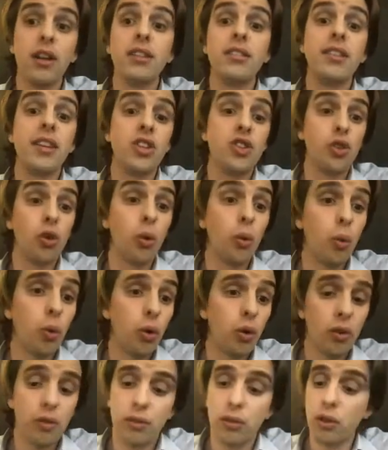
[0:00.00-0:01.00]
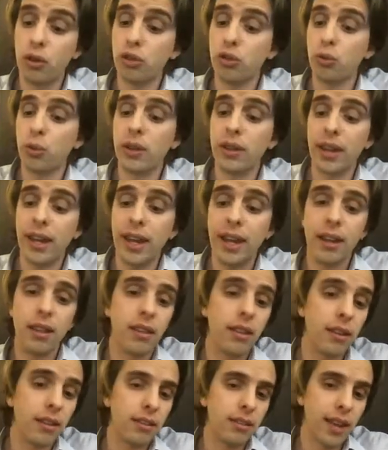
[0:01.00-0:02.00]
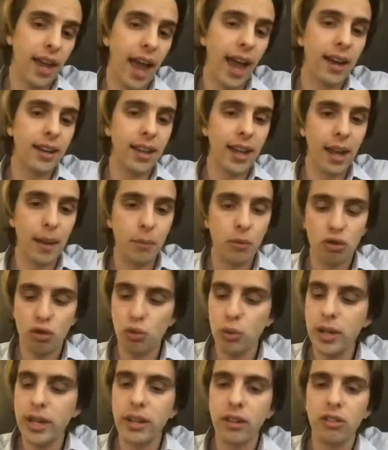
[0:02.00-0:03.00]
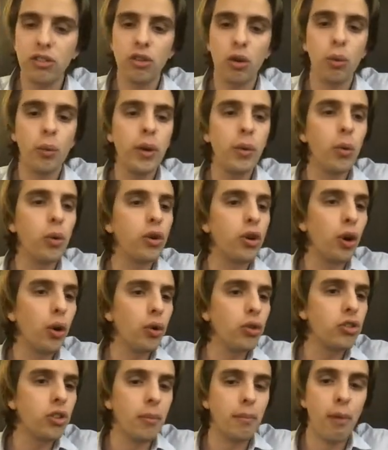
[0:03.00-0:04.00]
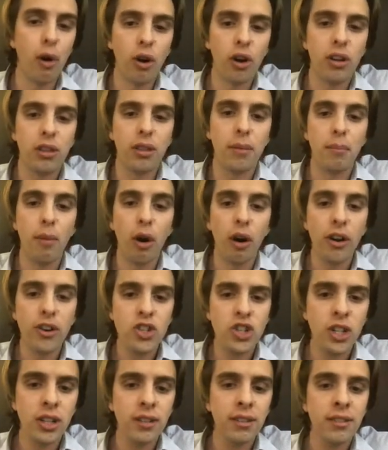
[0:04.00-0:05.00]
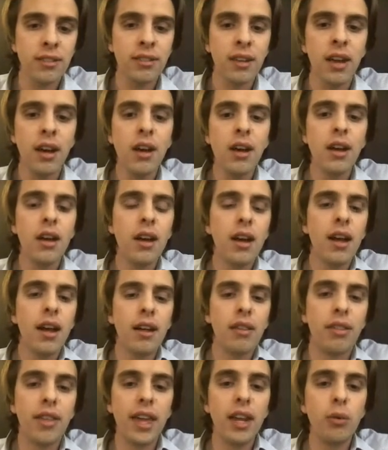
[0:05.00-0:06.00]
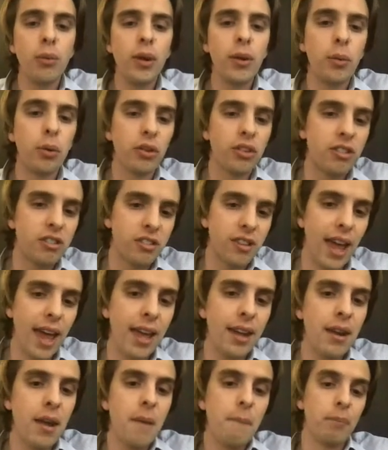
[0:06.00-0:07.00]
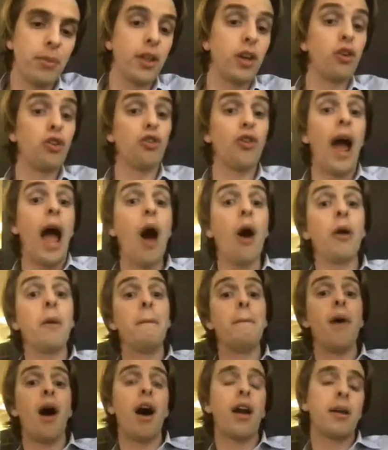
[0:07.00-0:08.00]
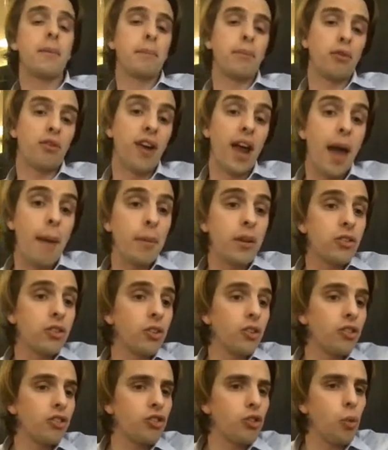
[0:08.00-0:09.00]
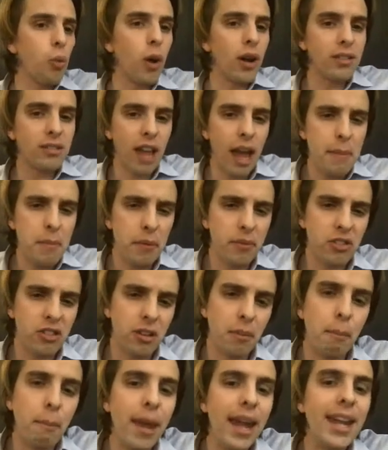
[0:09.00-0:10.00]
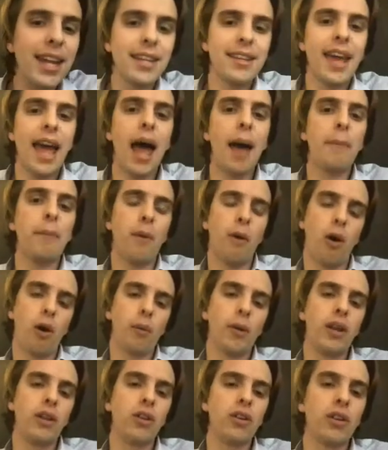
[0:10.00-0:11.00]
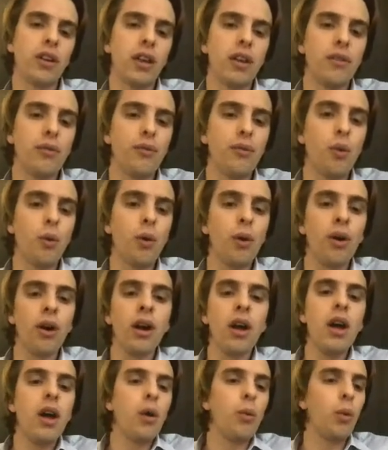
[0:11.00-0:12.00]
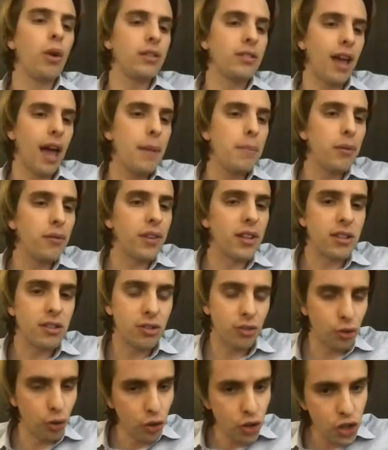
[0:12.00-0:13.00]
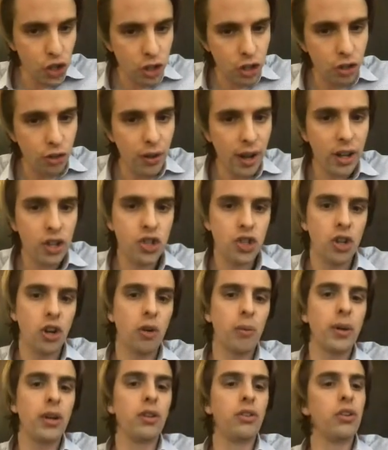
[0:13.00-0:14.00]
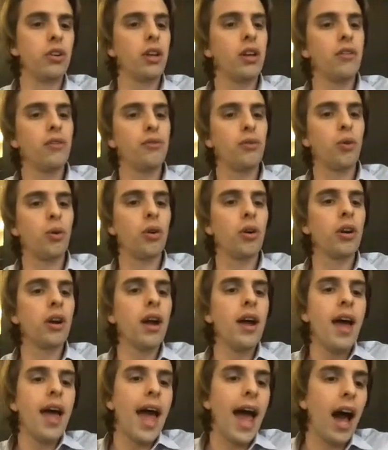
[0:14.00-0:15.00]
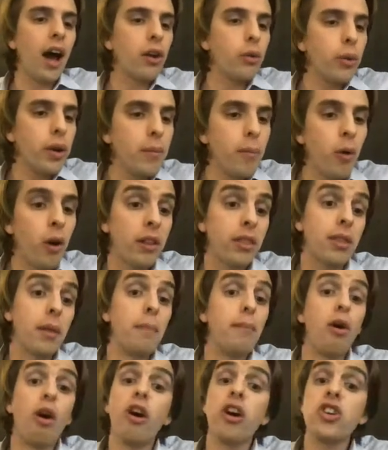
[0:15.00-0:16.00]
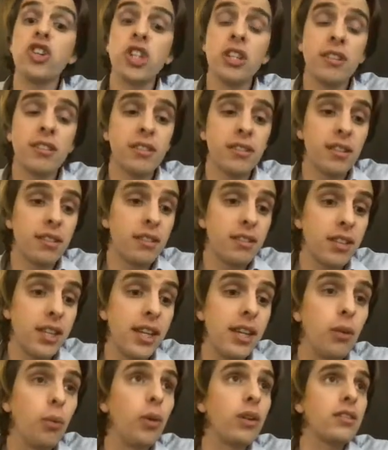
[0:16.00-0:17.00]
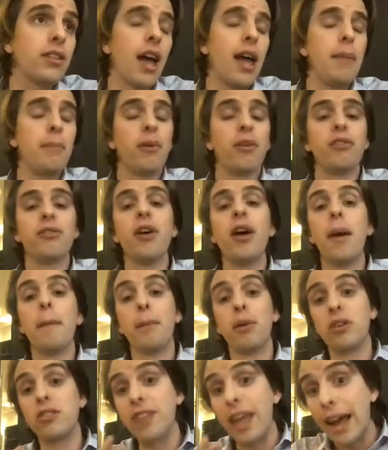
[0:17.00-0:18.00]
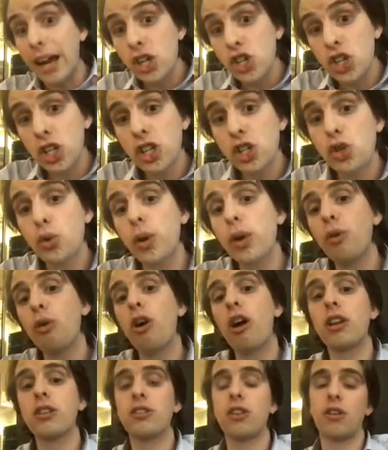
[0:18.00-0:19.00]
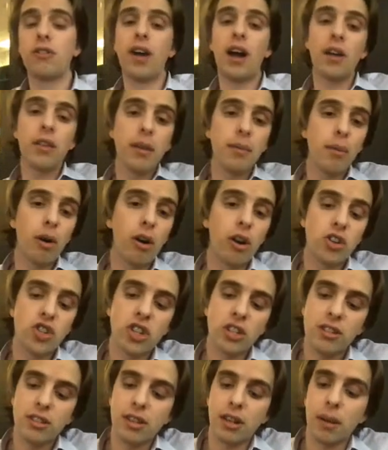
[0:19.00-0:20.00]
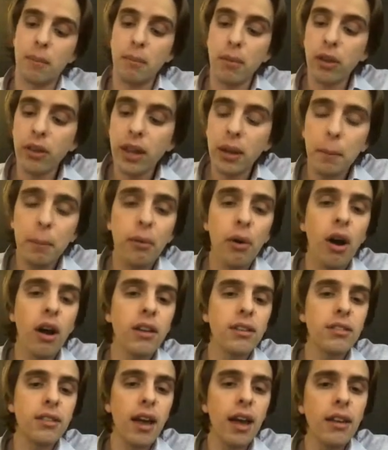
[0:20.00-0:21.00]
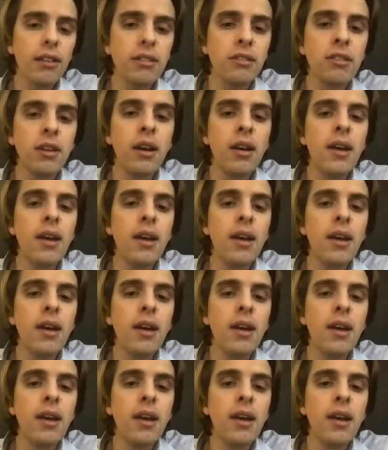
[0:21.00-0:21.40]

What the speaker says: digital workflows within this CAD/CAM suite. So we will go to mark the margins, then we will set the crown bottom parameter. So what type of cement gap are we looking for? What type of insertion direction are we looking for? How do we want the margins to seat? What type of protection do we want around the margins in a milling process?